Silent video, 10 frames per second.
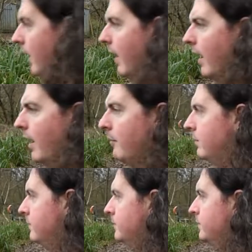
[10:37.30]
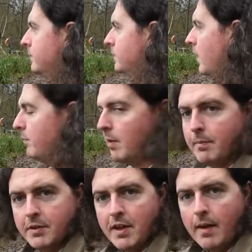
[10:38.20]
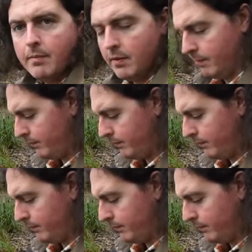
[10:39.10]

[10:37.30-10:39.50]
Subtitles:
I've plumbed the depth,